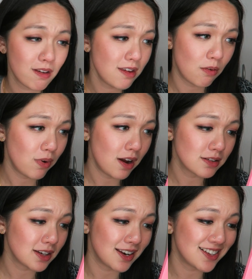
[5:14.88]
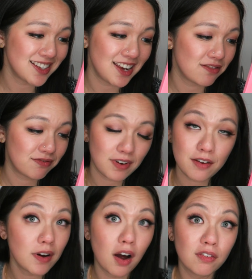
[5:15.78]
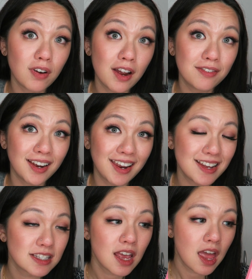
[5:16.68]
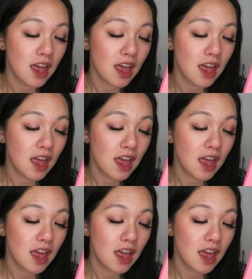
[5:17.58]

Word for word: yeah, what else can I say? Five out of five, I guess.